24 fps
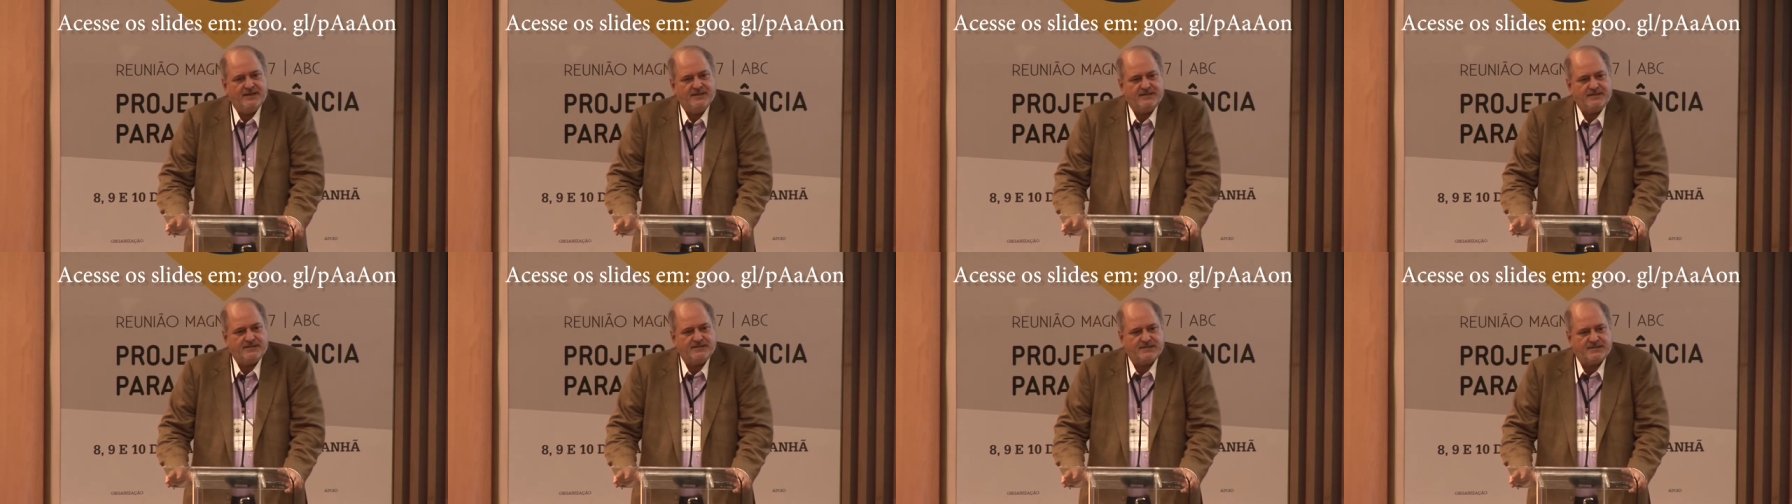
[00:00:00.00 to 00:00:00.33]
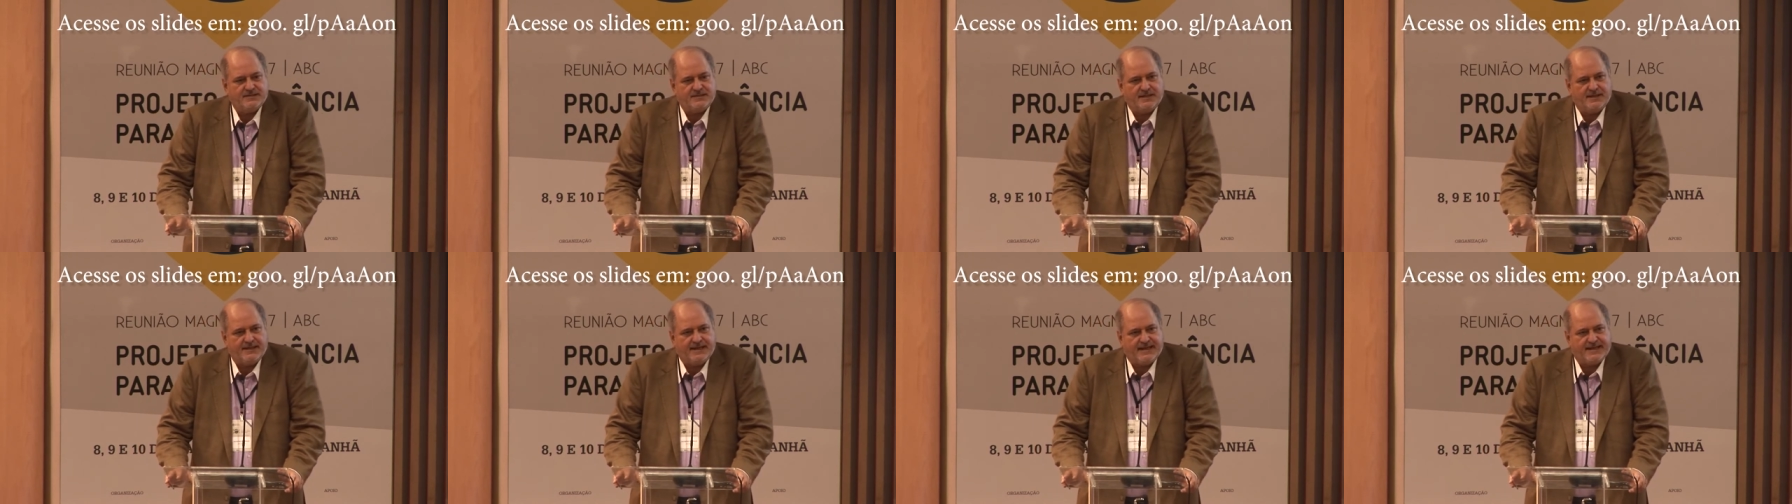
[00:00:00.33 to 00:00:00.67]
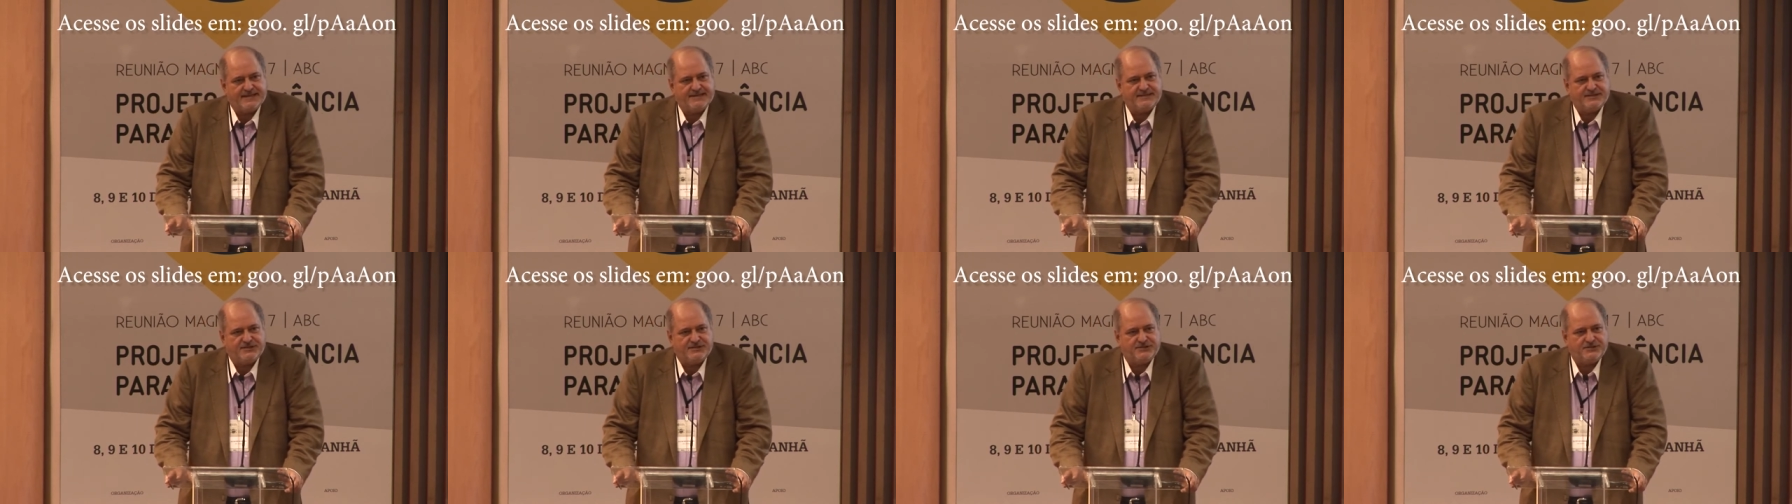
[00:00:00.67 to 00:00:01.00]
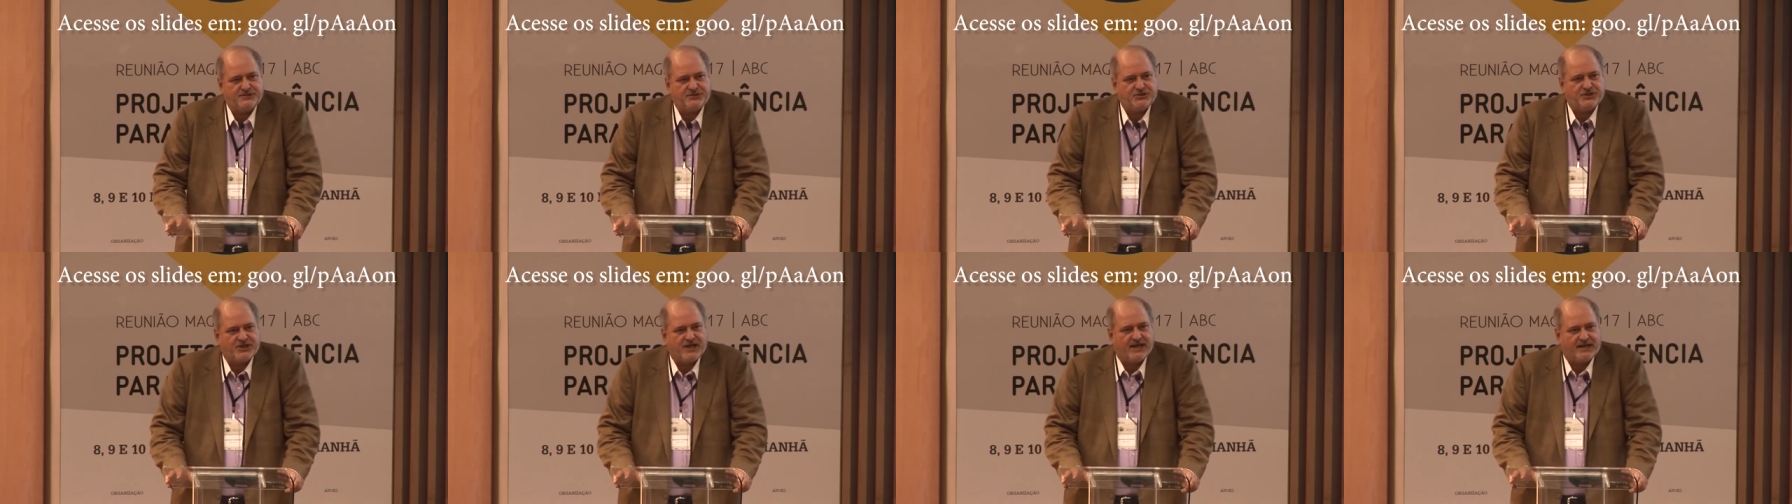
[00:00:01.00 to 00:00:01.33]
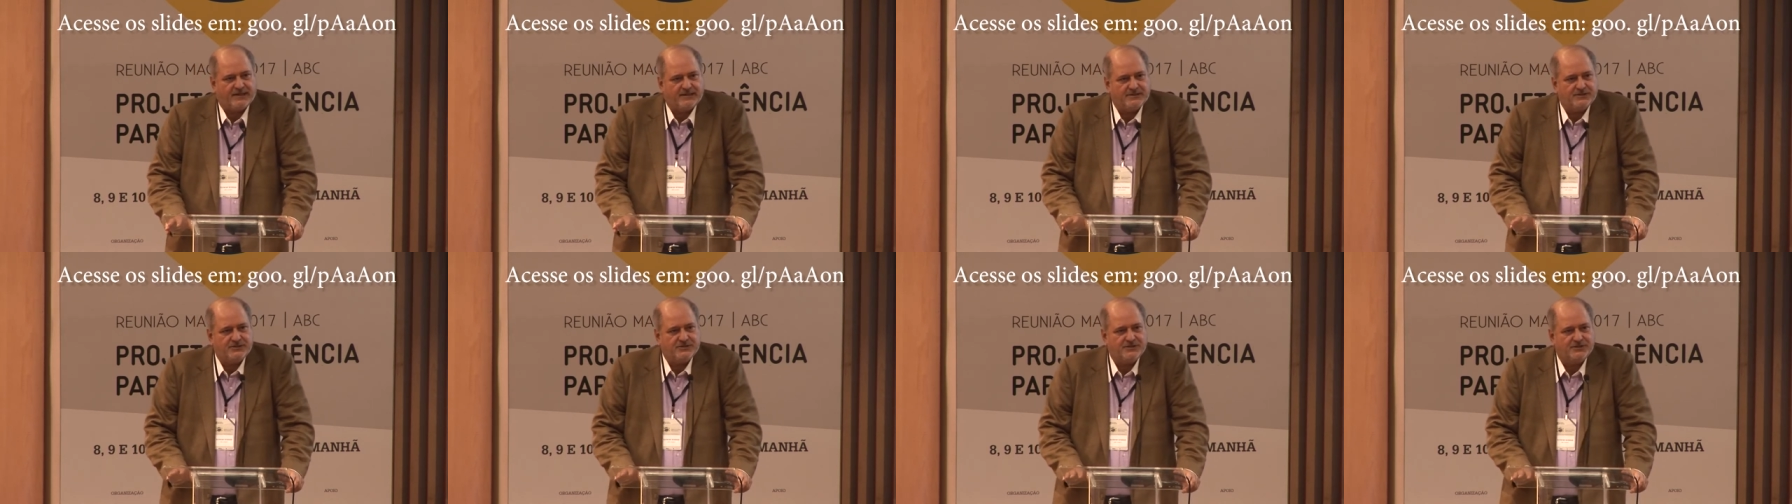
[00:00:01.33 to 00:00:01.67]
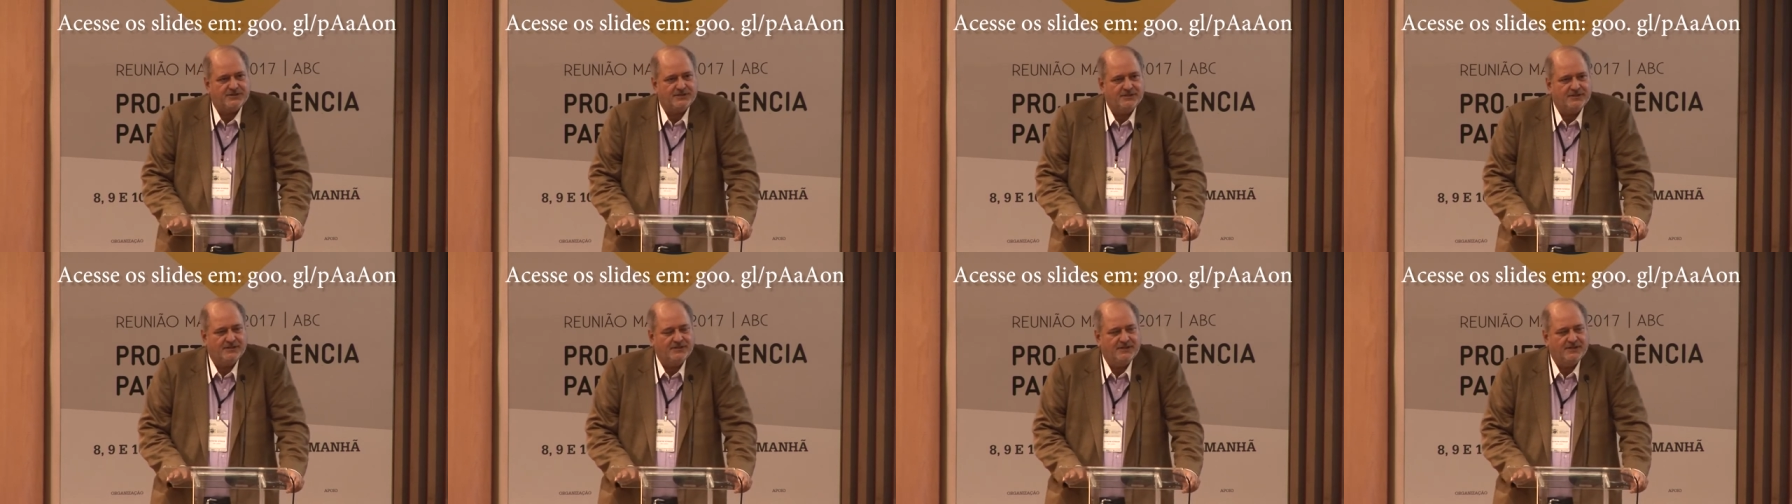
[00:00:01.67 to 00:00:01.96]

this is the next challenge